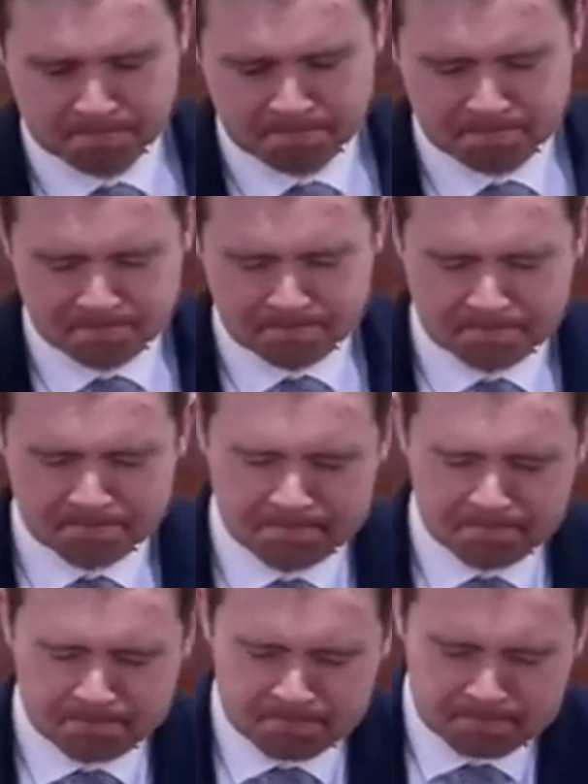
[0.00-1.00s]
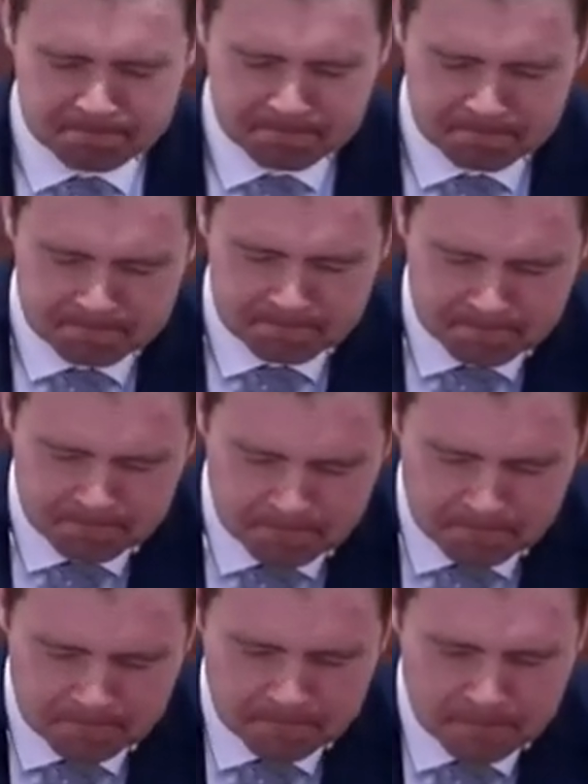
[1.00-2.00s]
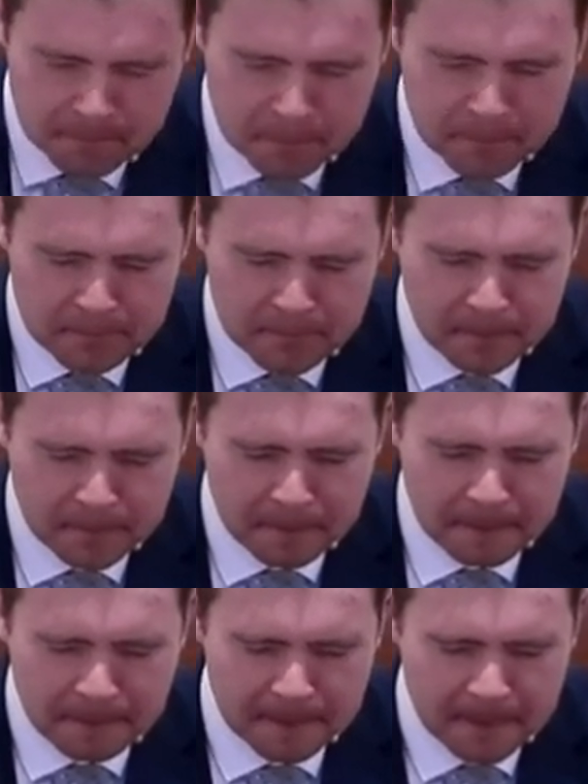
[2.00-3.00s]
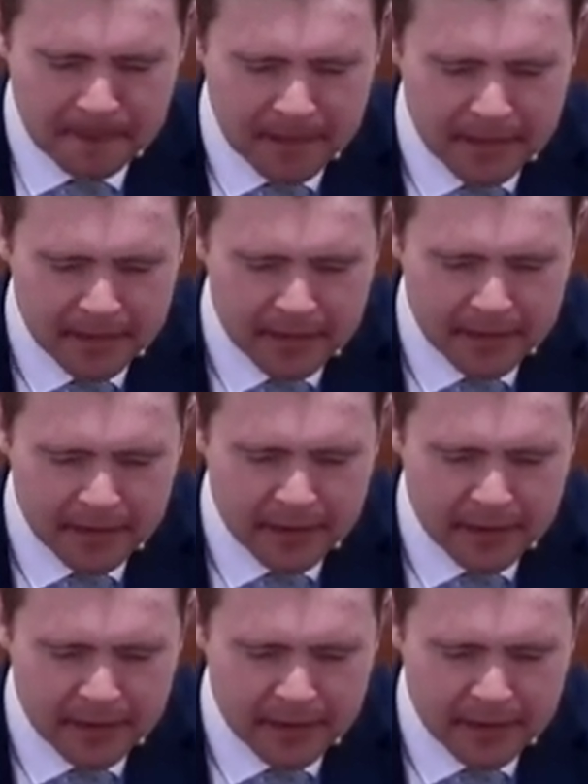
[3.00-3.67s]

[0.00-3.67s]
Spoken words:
Nobody speaks.